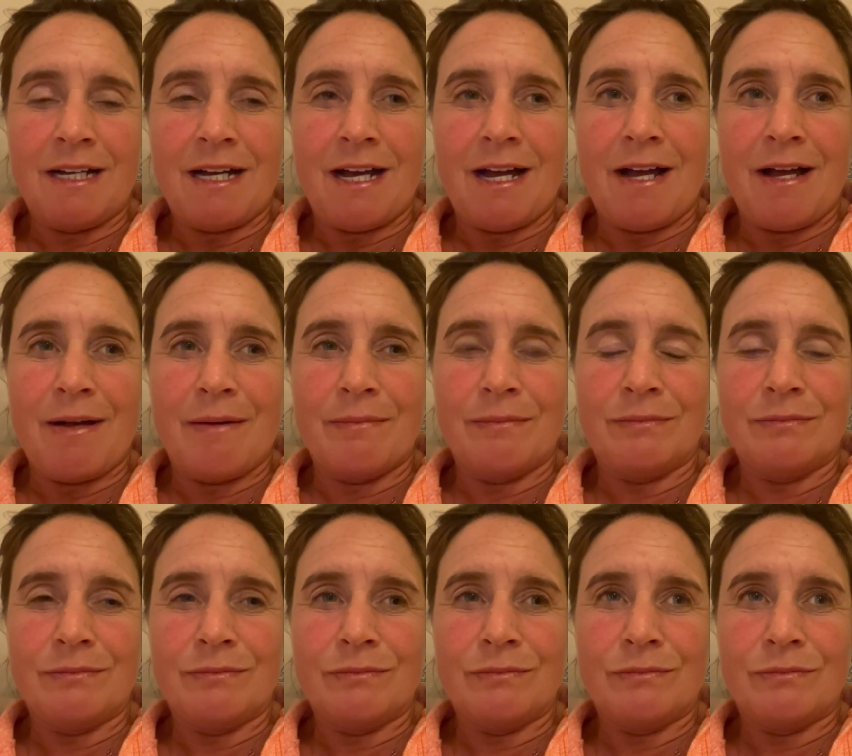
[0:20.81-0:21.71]

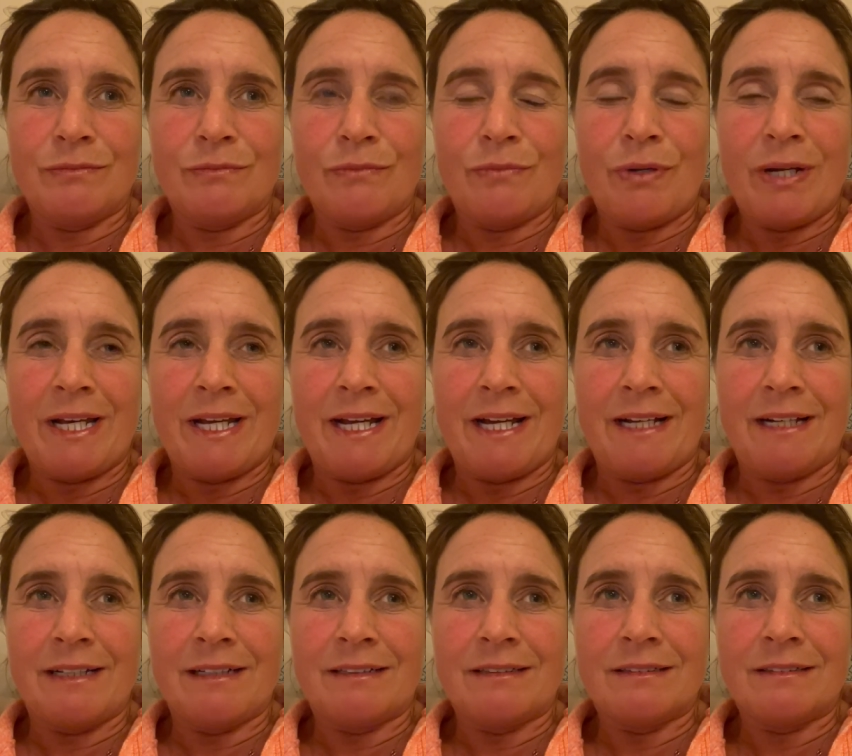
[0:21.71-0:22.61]

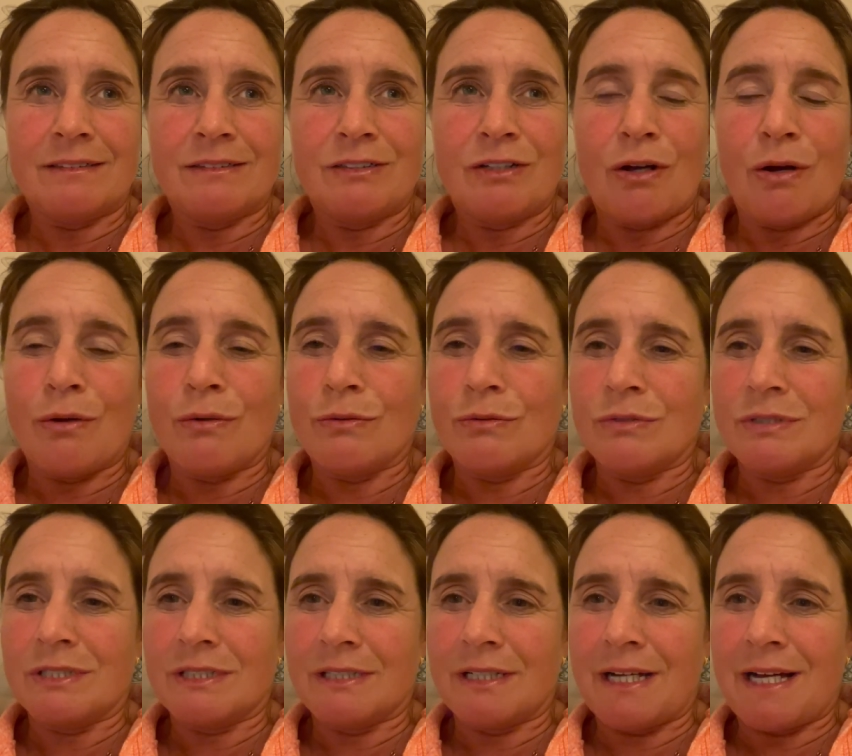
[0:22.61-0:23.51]
winning
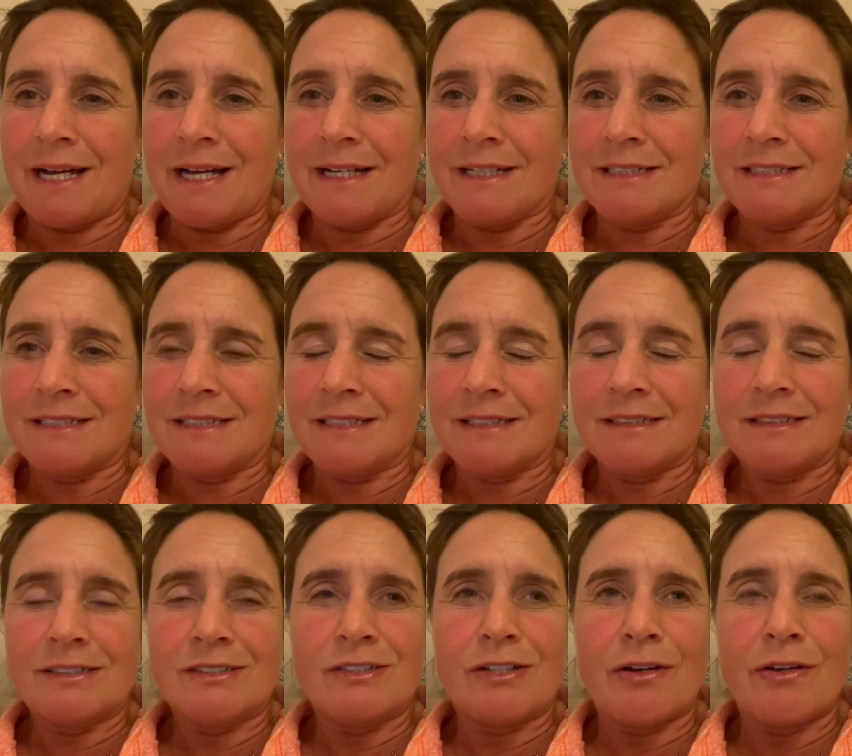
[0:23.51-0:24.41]
gold at
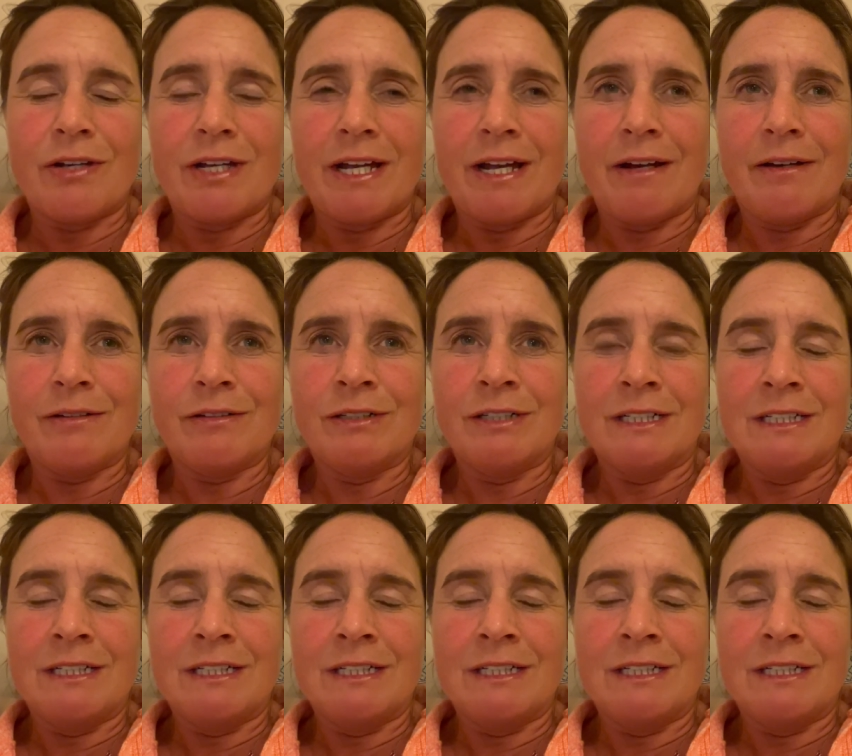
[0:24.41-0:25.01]
Tokyo.